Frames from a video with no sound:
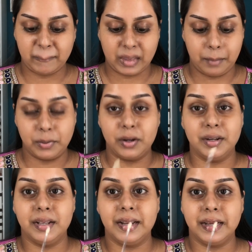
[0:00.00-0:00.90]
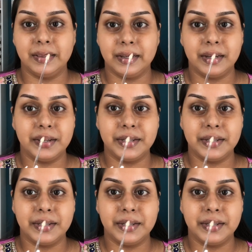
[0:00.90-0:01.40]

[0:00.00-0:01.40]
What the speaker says: I'm not gonna lie, they are